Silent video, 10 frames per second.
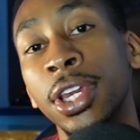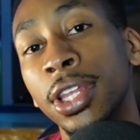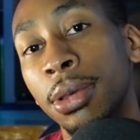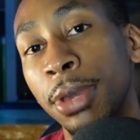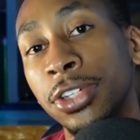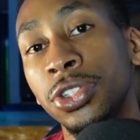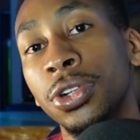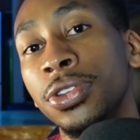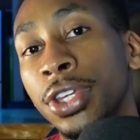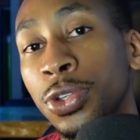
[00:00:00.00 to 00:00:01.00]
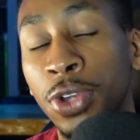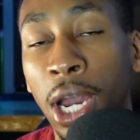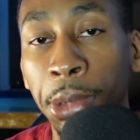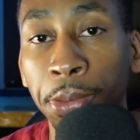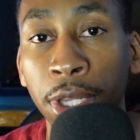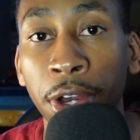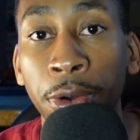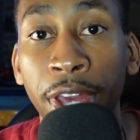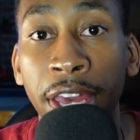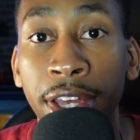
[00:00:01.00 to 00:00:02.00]
then make sure that you comment
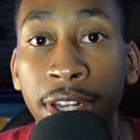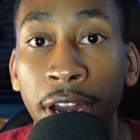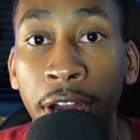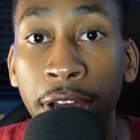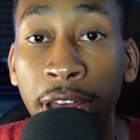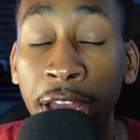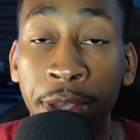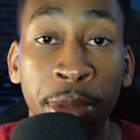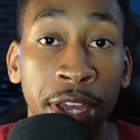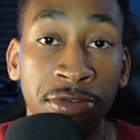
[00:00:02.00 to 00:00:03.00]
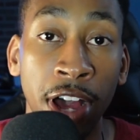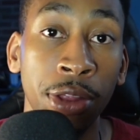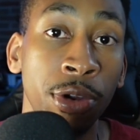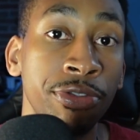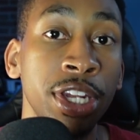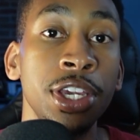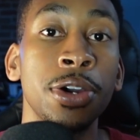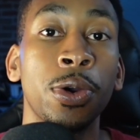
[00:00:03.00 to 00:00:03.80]
below, and I can make a follow-up video,